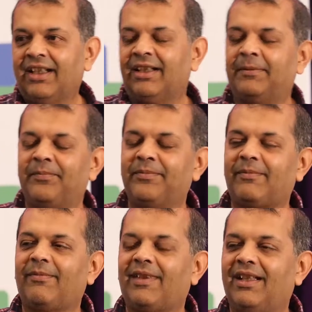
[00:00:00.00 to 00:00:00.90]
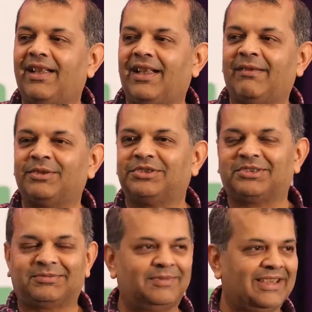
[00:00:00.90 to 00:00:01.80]
Um, I was,
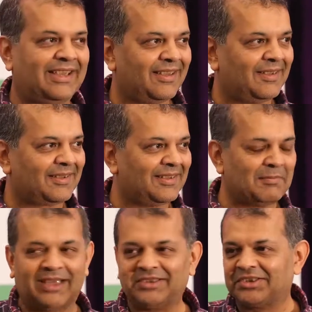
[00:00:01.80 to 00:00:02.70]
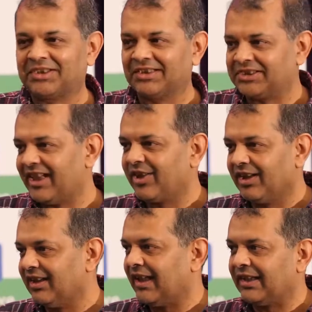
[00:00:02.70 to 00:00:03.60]
my sister Sejal